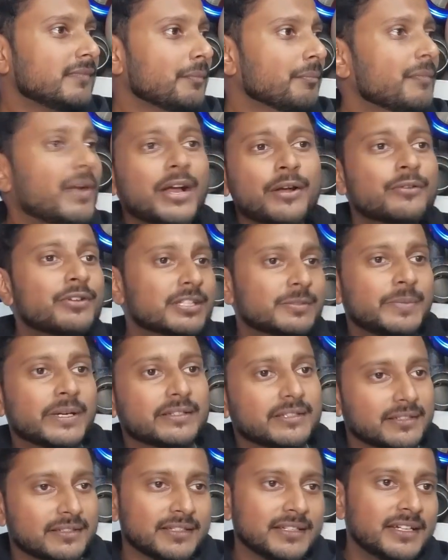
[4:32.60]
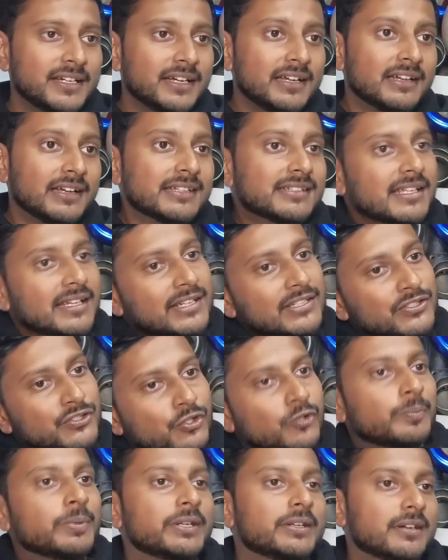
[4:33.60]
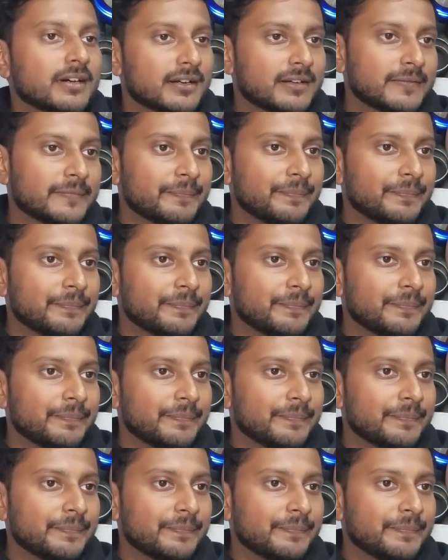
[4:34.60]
I don't respect it. It's like a stupid car.